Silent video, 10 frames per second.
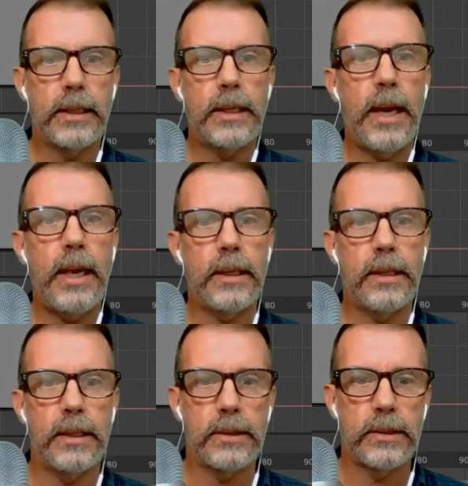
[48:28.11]
cut
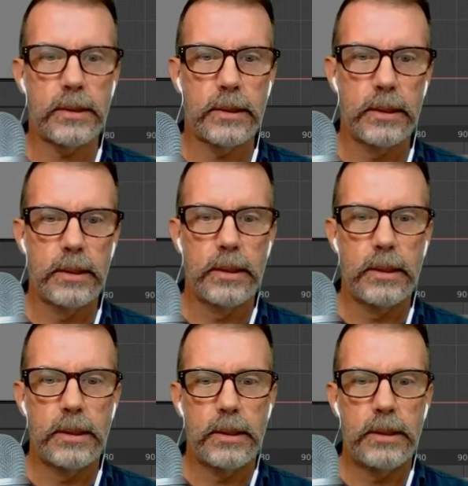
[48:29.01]
this
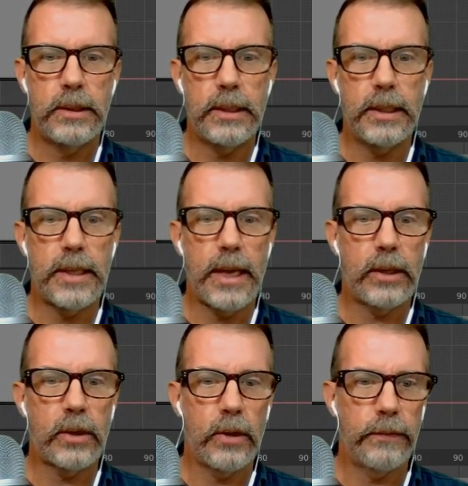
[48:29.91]
to get that
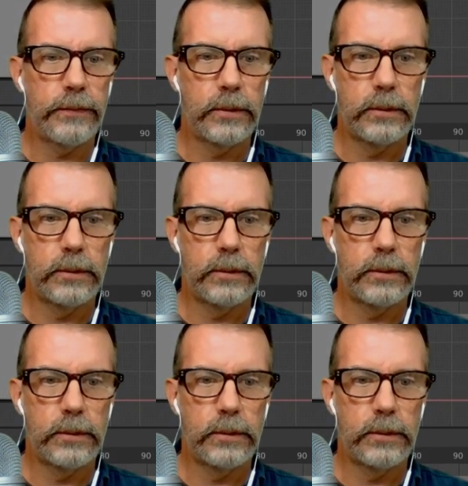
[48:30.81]
curve.